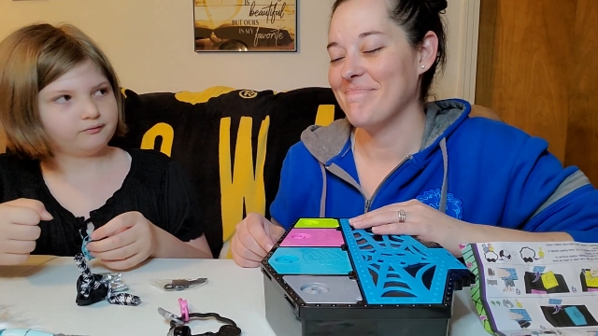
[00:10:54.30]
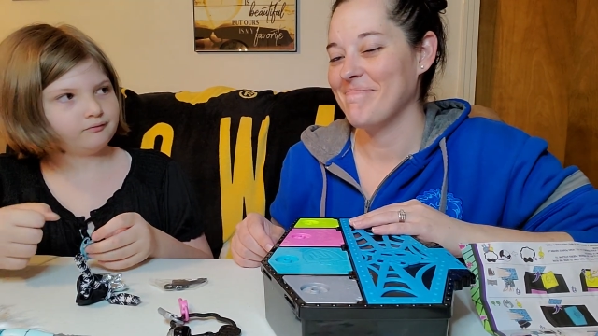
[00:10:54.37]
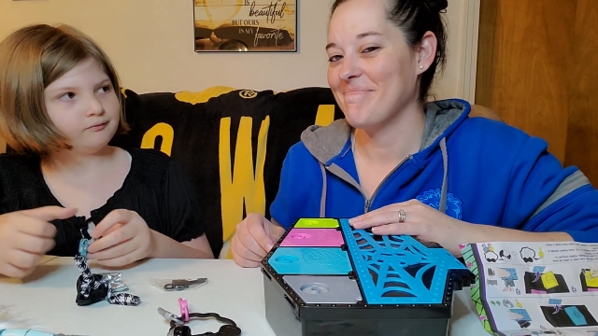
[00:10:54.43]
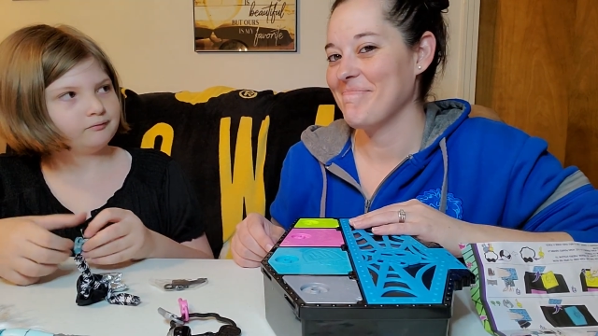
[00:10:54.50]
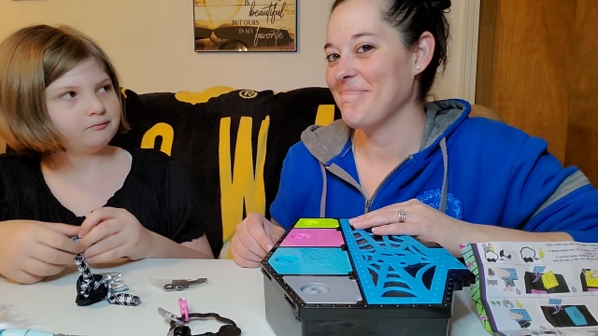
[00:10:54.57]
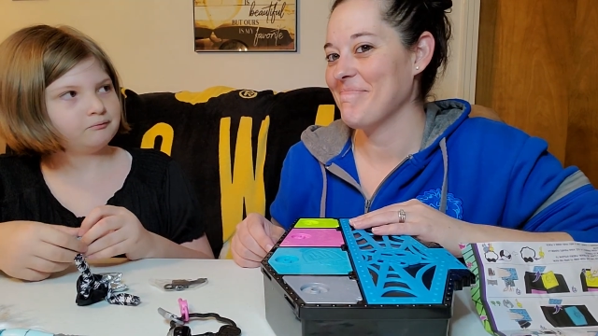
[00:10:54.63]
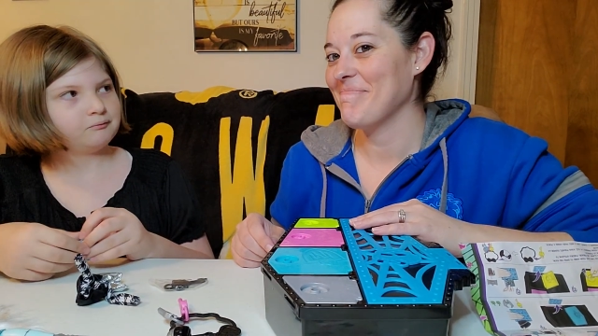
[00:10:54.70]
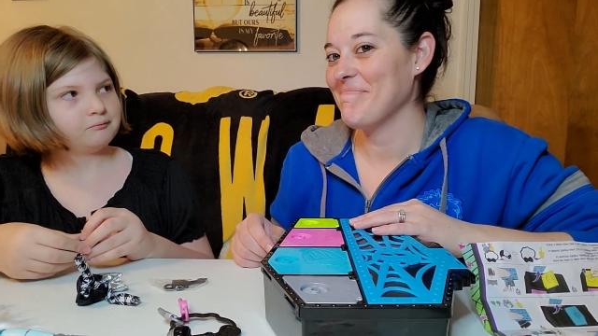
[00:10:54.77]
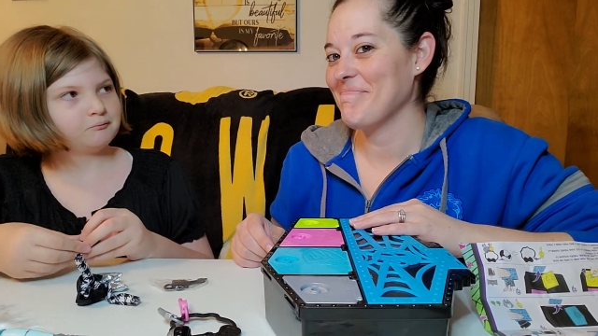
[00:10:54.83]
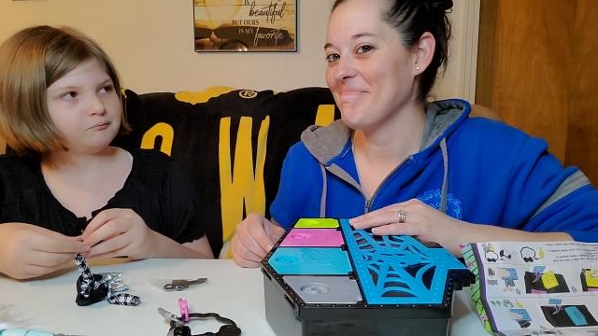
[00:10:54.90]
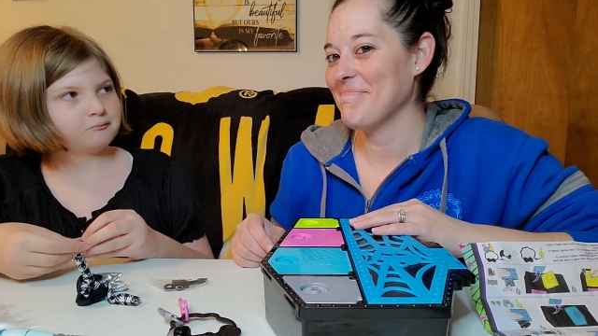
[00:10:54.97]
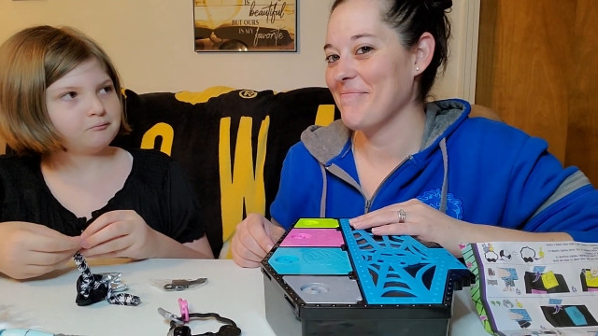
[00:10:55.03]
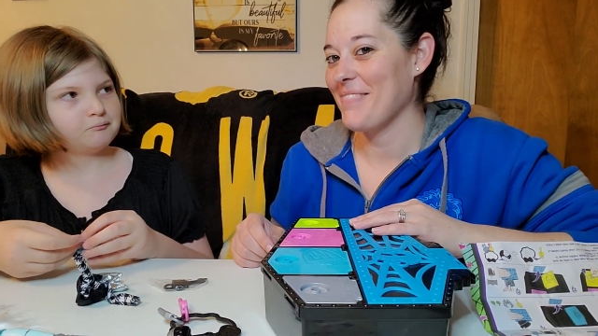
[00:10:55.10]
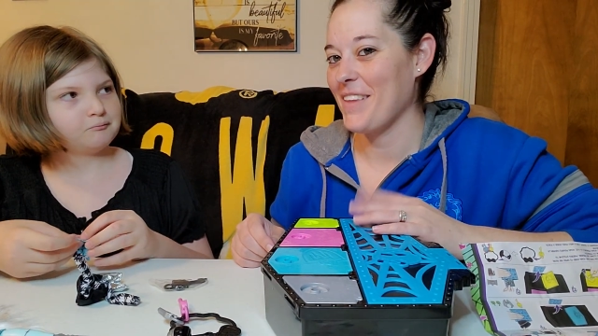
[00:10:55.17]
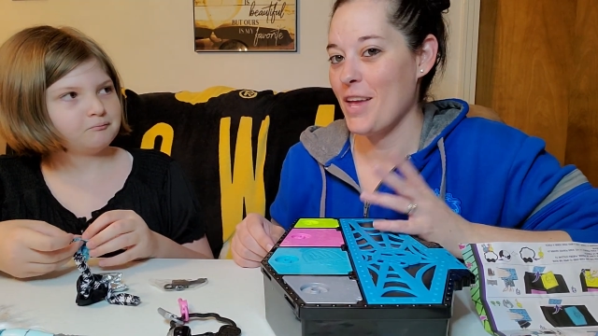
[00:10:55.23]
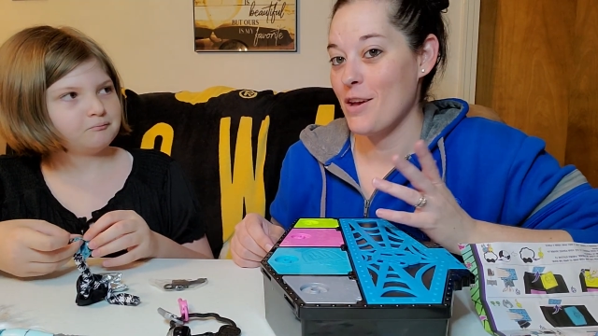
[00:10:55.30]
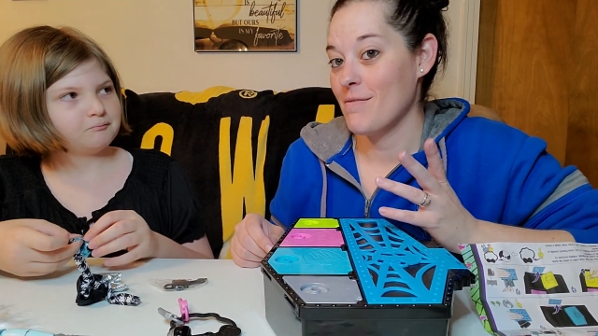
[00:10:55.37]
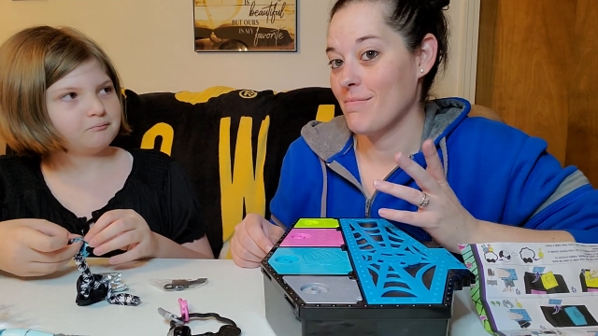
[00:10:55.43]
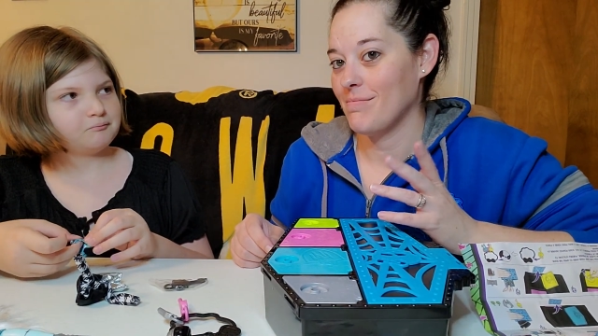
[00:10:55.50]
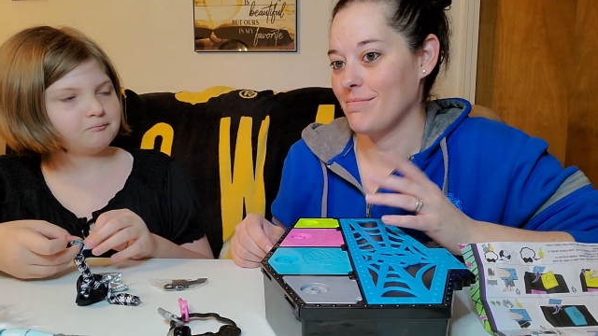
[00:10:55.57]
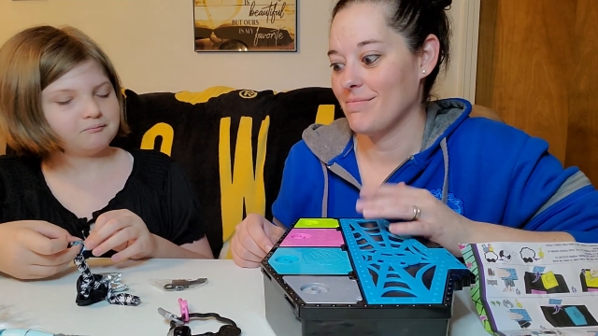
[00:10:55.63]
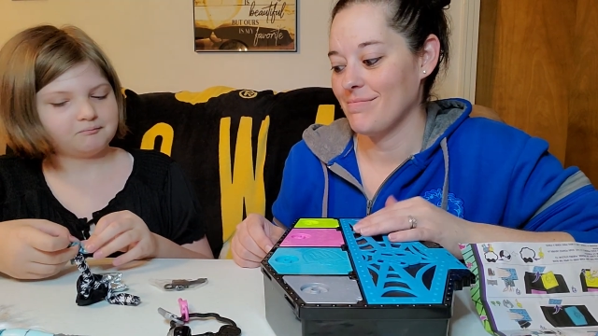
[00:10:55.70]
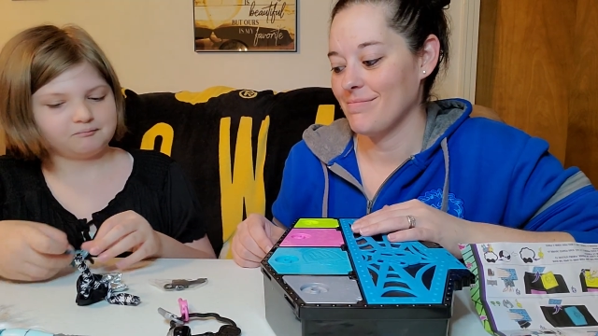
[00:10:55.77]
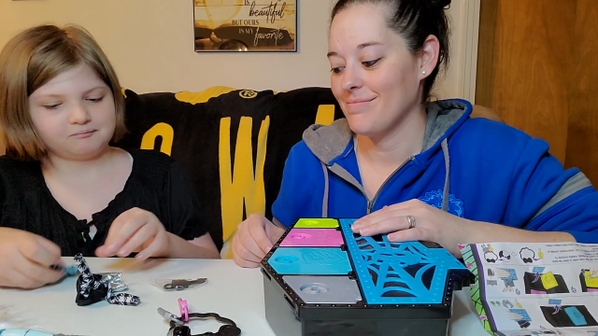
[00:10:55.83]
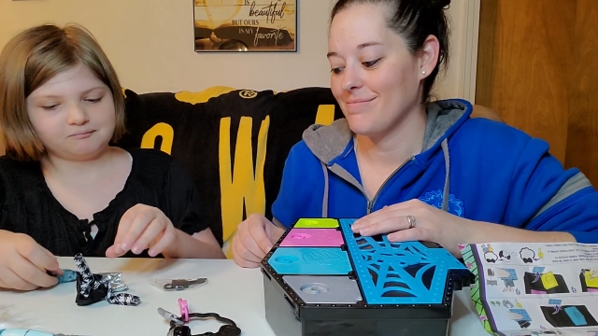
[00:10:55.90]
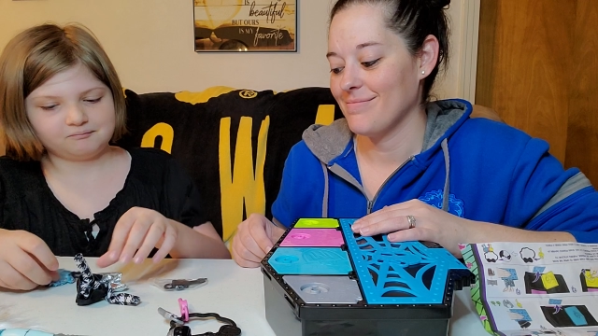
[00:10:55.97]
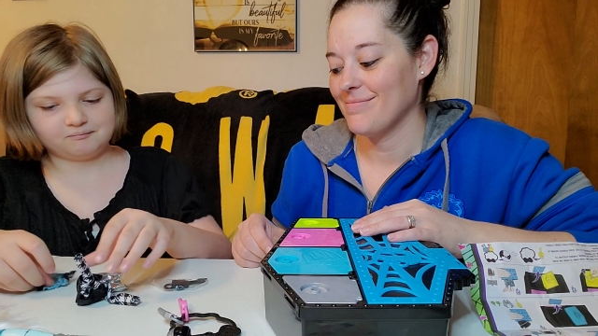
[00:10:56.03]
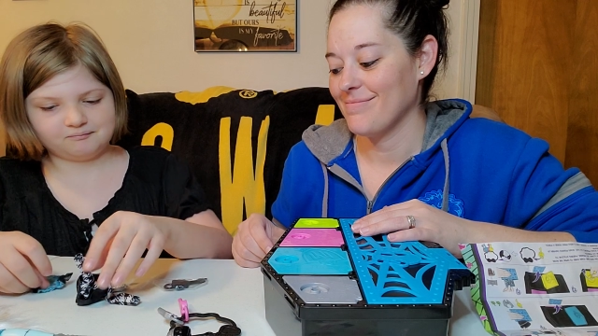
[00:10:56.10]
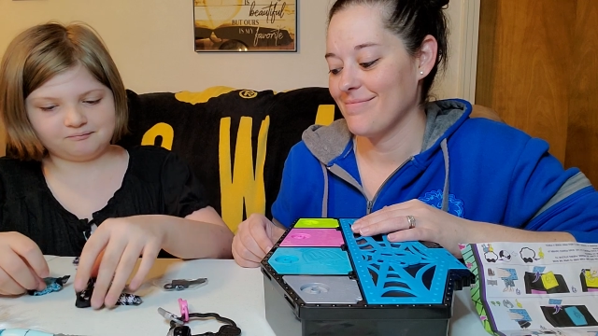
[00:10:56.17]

(silence)